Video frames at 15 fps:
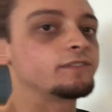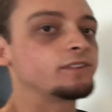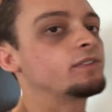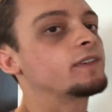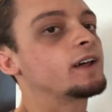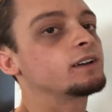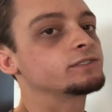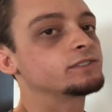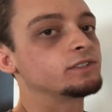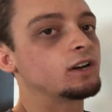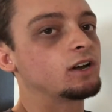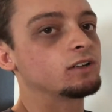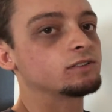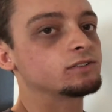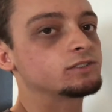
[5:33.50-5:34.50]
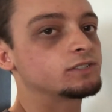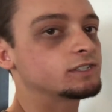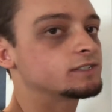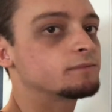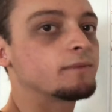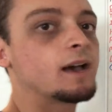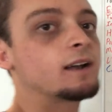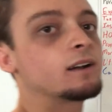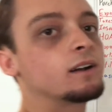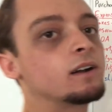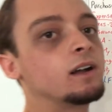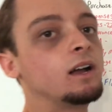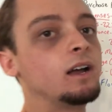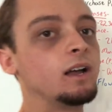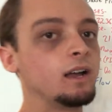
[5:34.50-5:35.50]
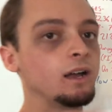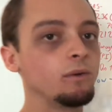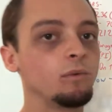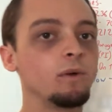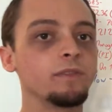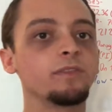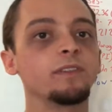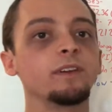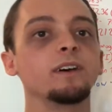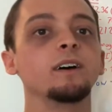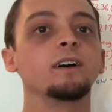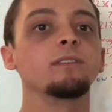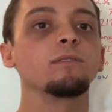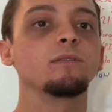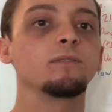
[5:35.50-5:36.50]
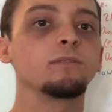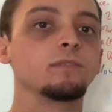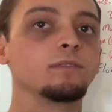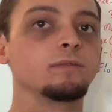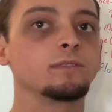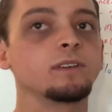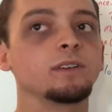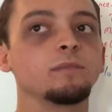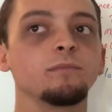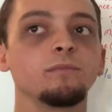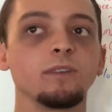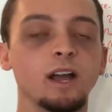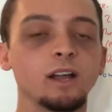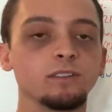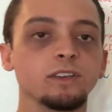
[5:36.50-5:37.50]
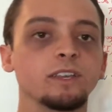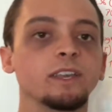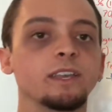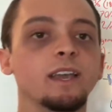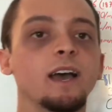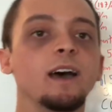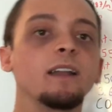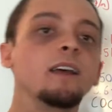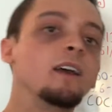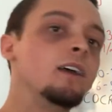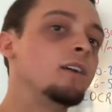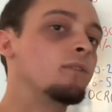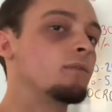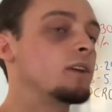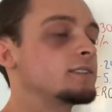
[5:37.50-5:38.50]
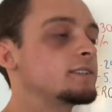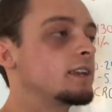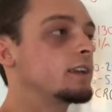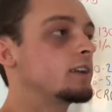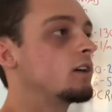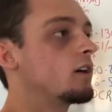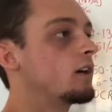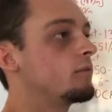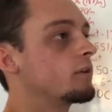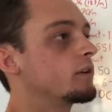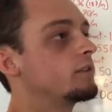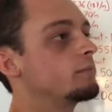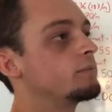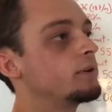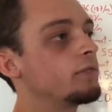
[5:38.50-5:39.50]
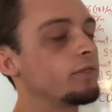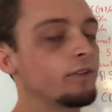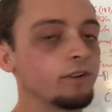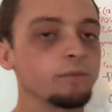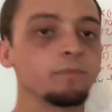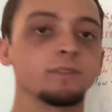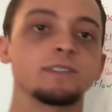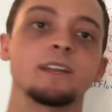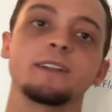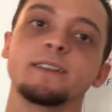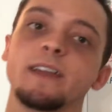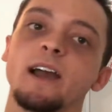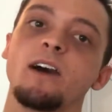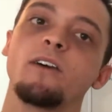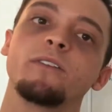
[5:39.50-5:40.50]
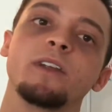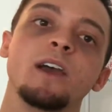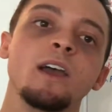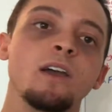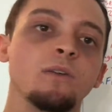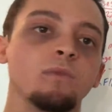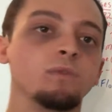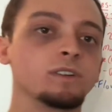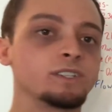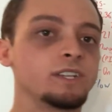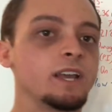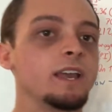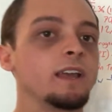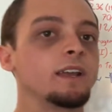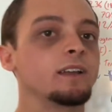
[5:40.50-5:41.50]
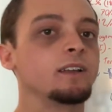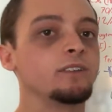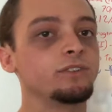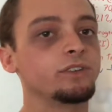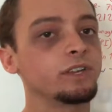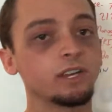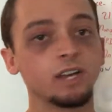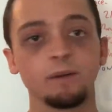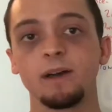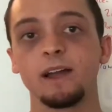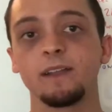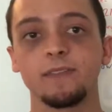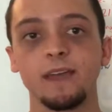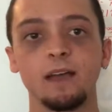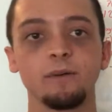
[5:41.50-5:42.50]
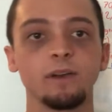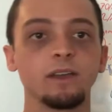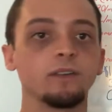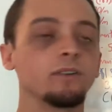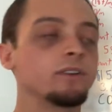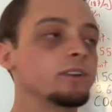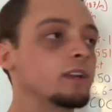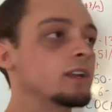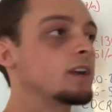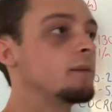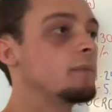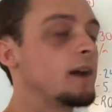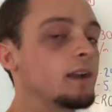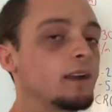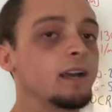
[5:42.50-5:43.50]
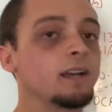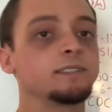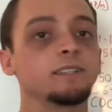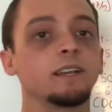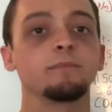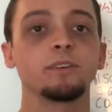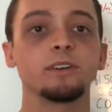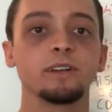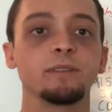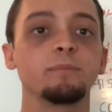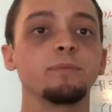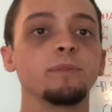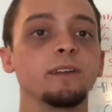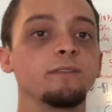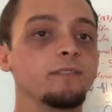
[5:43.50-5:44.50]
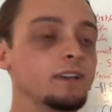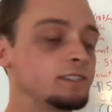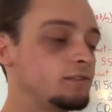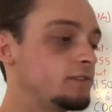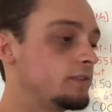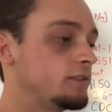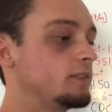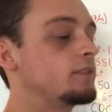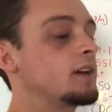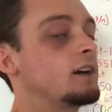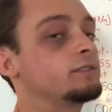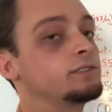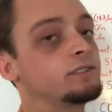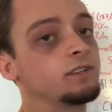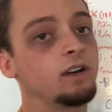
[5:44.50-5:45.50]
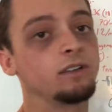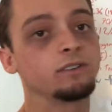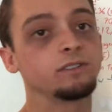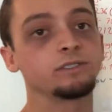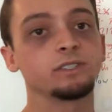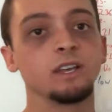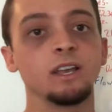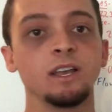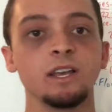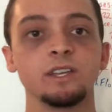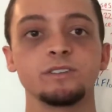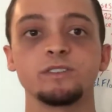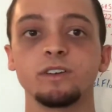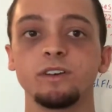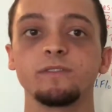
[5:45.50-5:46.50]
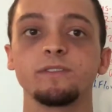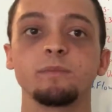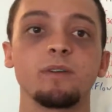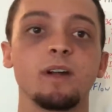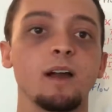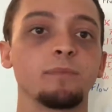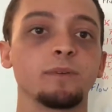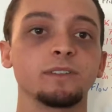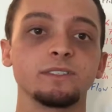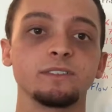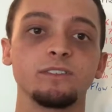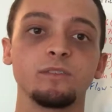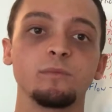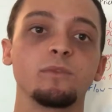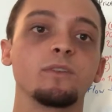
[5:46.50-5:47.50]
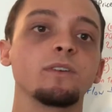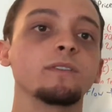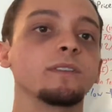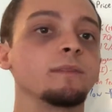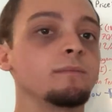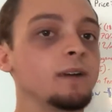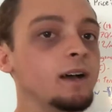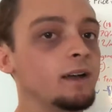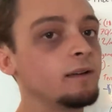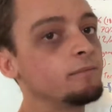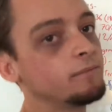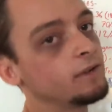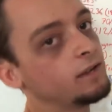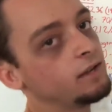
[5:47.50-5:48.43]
$50,000. Doesn't matter what we're not saying, all right, we're gonna put 30% down. We're saying you can come at it that way, or you can come at it as I'm gonna invest $50,000. So if the property is a little more, then my